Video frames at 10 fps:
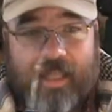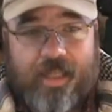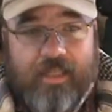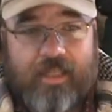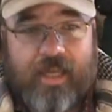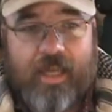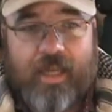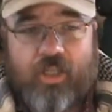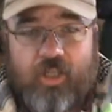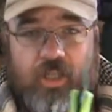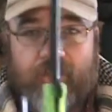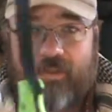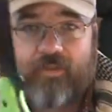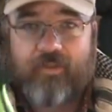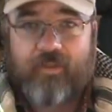This thing is
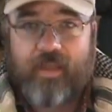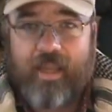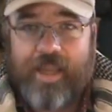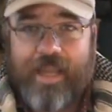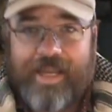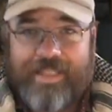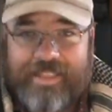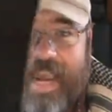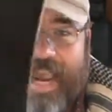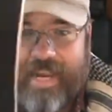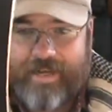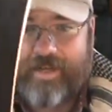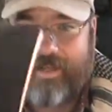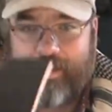just insane.